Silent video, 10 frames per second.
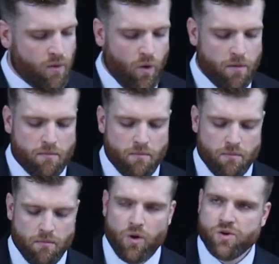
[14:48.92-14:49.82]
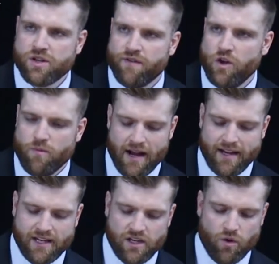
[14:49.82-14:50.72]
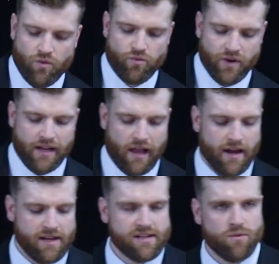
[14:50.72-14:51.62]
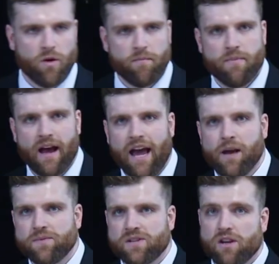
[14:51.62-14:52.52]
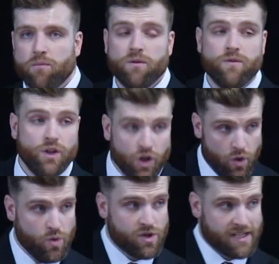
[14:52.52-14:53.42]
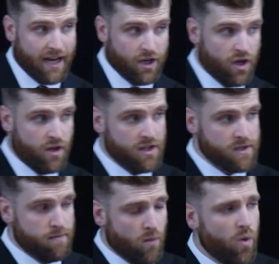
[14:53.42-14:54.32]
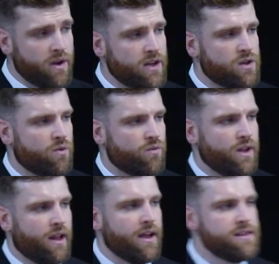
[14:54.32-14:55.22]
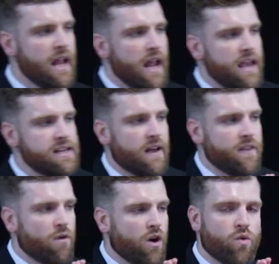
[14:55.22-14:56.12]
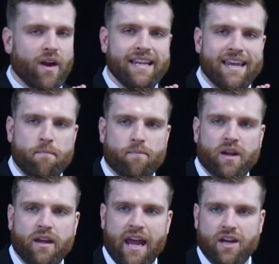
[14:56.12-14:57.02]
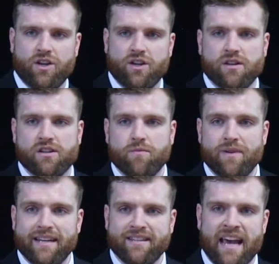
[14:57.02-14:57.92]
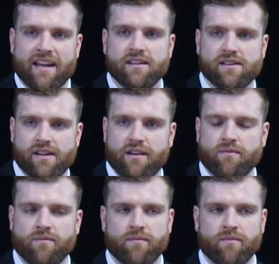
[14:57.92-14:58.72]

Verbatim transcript: But what most of humanity don't realize, and what perhaps some of you sat here this morning don't realize, is that there are great implications to being dead in sin.